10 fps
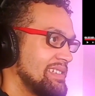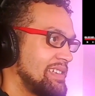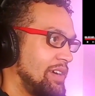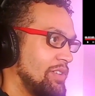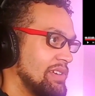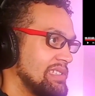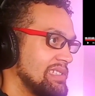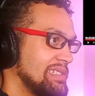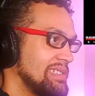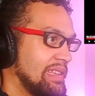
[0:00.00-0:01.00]
chorus.
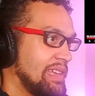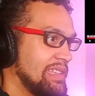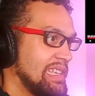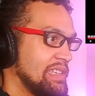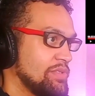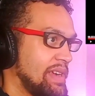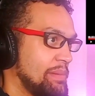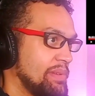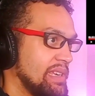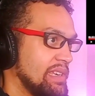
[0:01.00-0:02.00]
Thought that he's
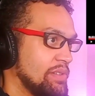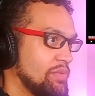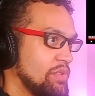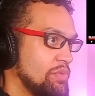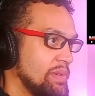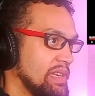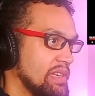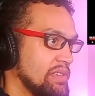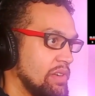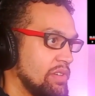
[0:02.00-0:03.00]
rapping in a room here.
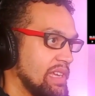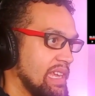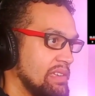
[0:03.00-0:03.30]
Okay,